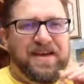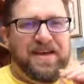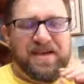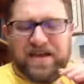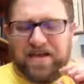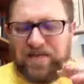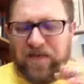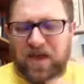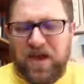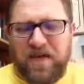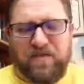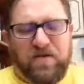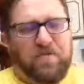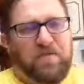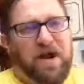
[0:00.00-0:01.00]
If you
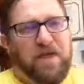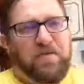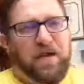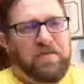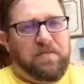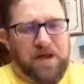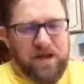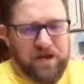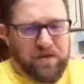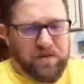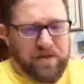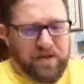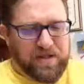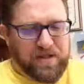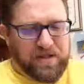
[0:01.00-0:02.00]
have your Bible, I'm not going to
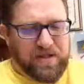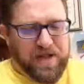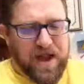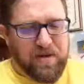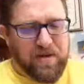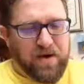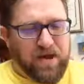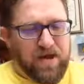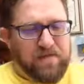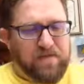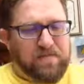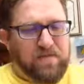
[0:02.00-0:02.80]
read the entirety of it,